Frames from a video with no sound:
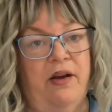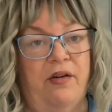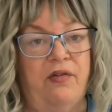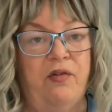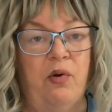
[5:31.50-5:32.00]

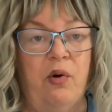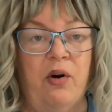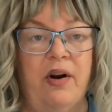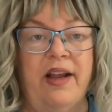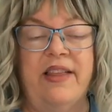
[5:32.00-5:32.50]

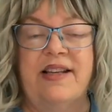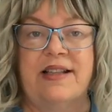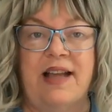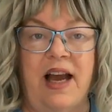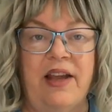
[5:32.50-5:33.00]
For the
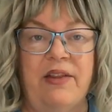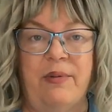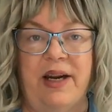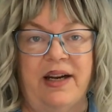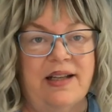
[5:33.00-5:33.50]
sky of the
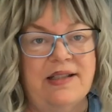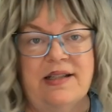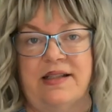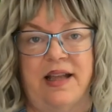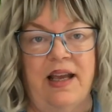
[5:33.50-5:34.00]
reading, this
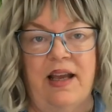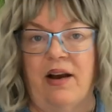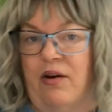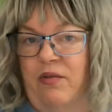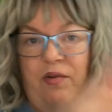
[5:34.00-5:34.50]
is the
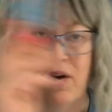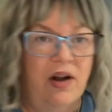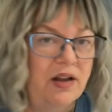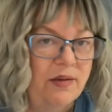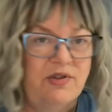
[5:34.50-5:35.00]

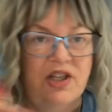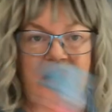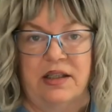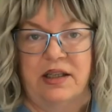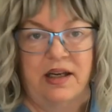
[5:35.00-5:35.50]
overall
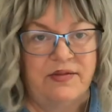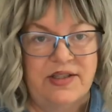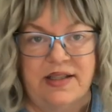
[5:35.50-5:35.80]
objectives.